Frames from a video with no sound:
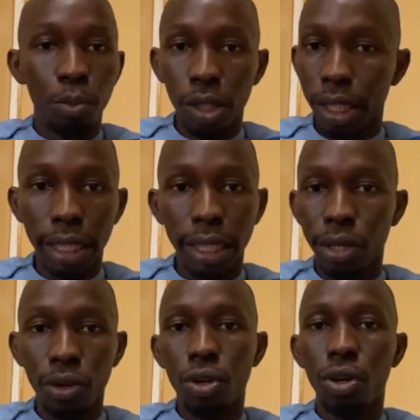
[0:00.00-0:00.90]
Now they know they
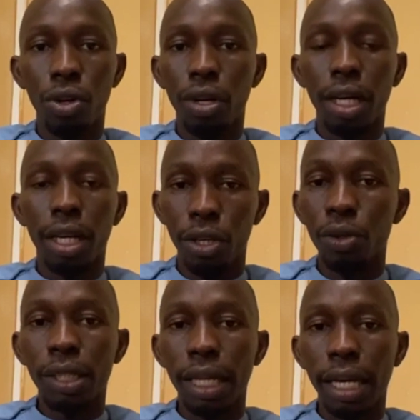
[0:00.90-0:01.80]
talk about football
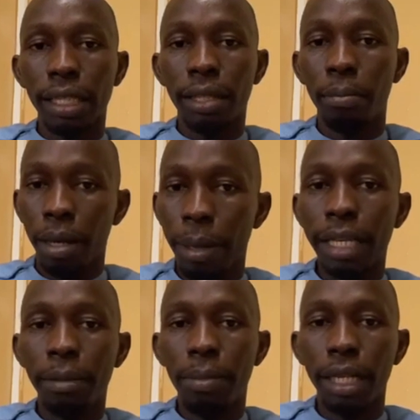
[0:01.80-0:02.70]
again, they not call
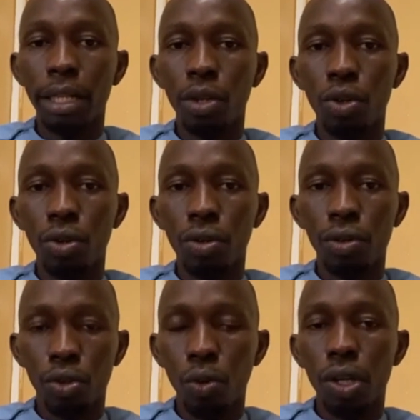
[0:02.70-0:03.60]
Leone Stars.
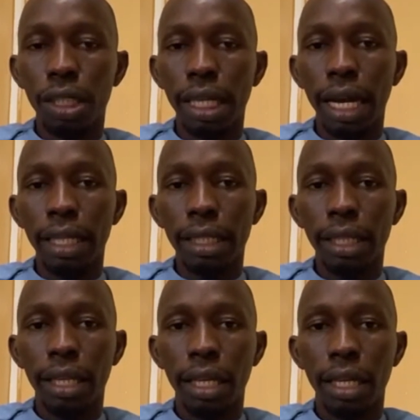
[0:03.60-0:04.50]
Babadi played a
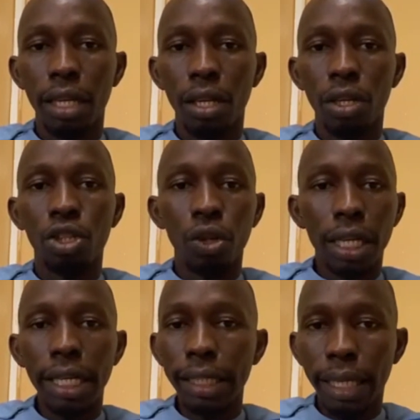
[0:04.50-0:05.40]
role towards
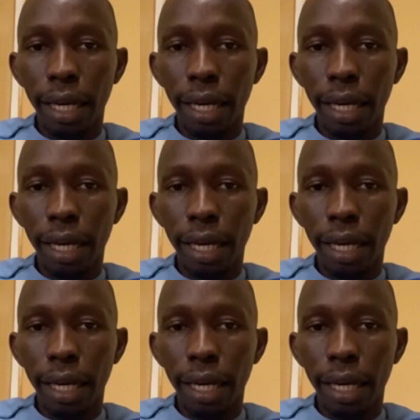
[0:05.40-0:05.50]
that.